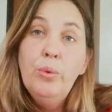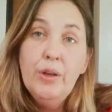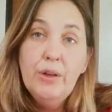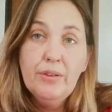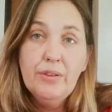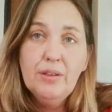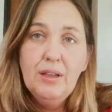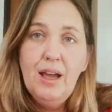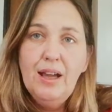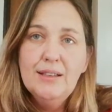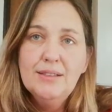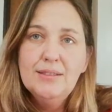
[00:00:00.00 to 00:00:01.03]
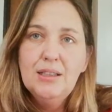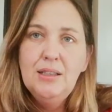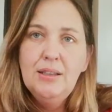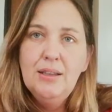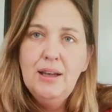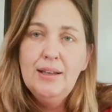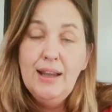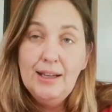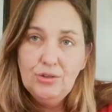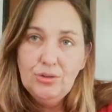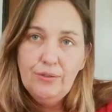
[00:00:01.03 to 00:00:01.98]
worth lies in a
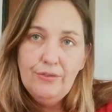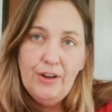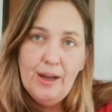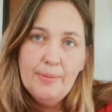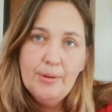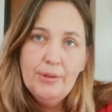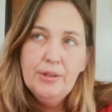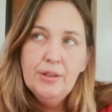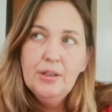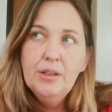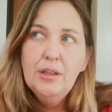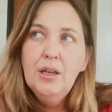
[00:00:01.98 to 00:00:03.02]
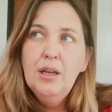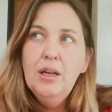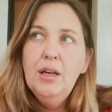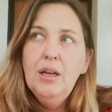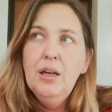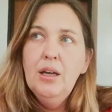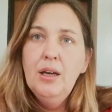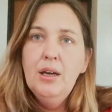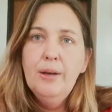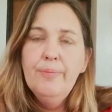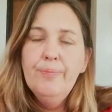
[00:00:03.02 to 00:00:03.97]
natural fiber,
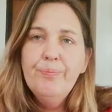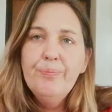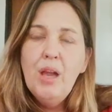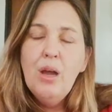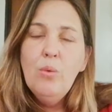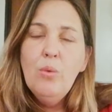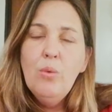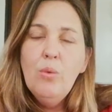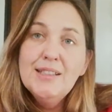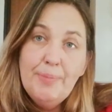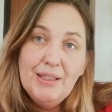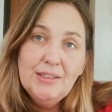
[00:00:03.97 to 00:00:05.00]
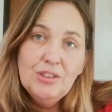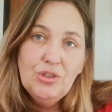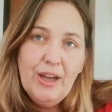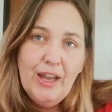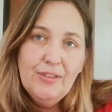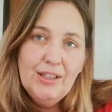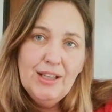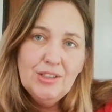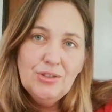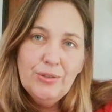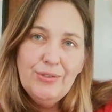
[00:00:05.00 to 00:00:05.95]
why it's better to have a
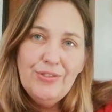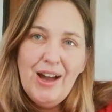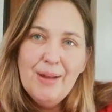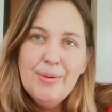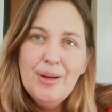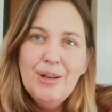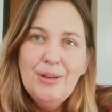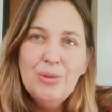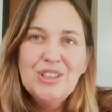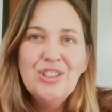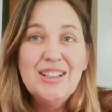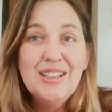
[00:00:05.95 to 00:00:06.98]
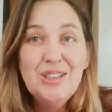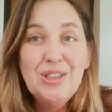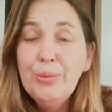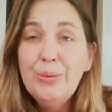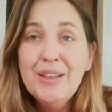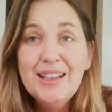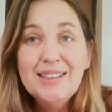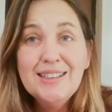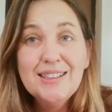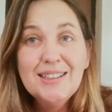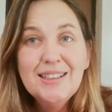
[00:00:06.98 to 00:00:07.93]
natural fiber, what you can do with
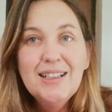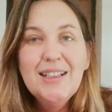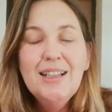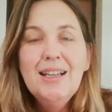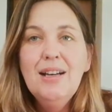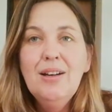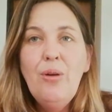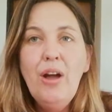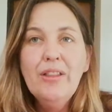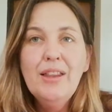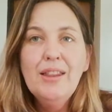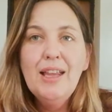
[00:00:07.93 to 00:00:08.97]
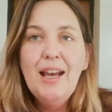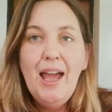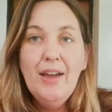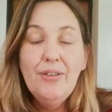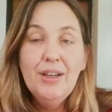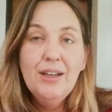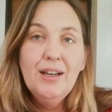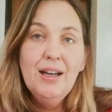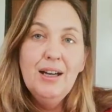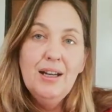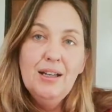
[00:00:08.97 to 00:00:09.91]
it rather than
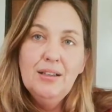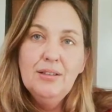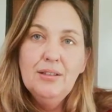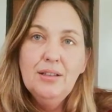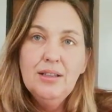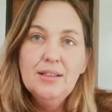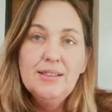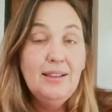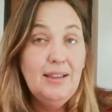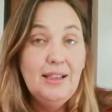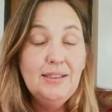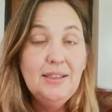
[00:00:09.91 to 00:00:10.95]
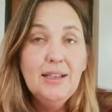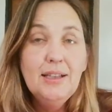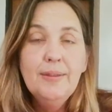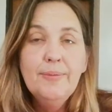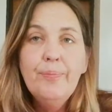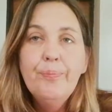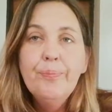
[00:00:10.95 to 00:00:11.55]
having a synthetic.